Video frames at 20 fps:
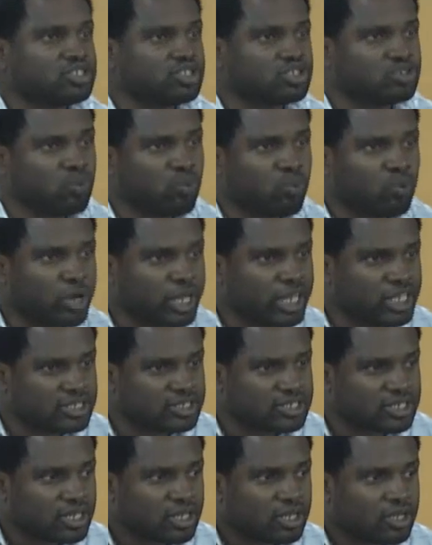it's the
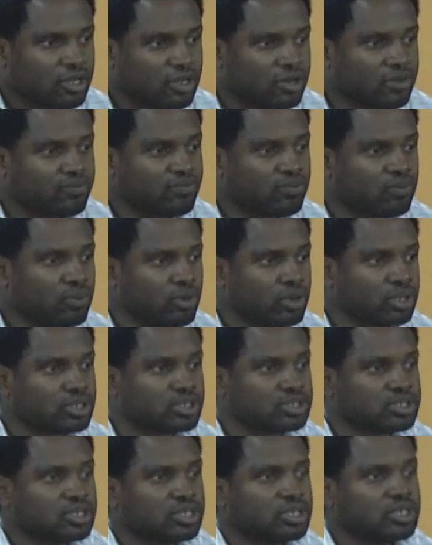weight of
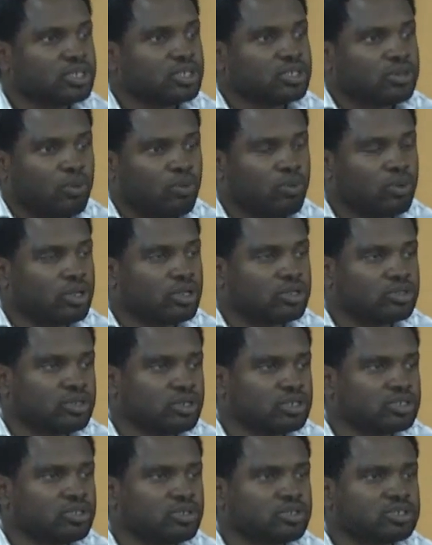
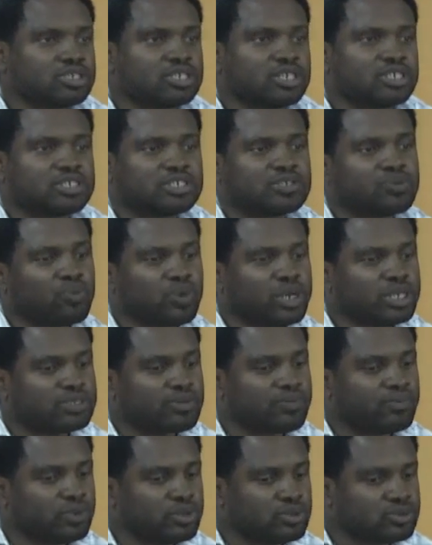not just the
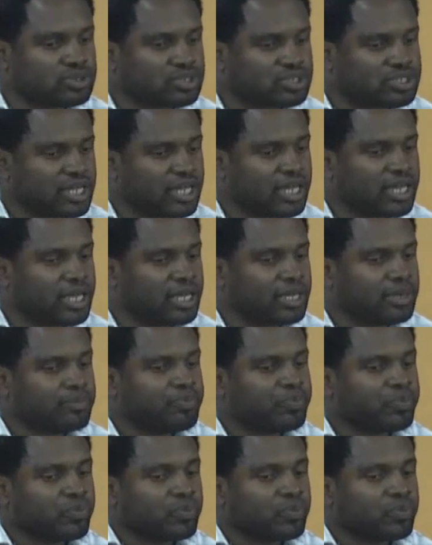weight of what you say,